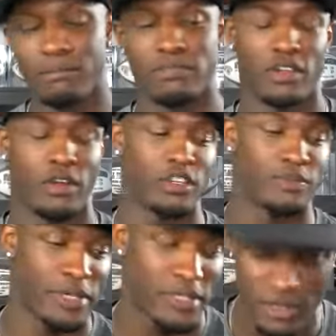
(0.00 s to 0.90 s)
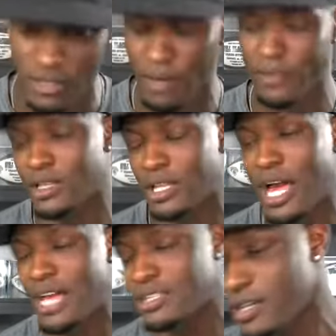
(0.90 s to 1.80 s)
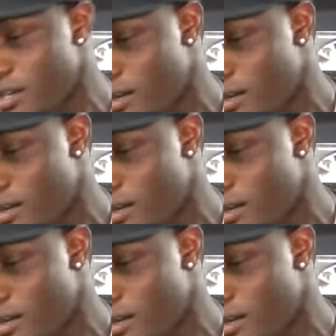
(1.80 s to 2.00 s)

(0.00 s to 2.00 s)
I'm starting this business. I'm in class here.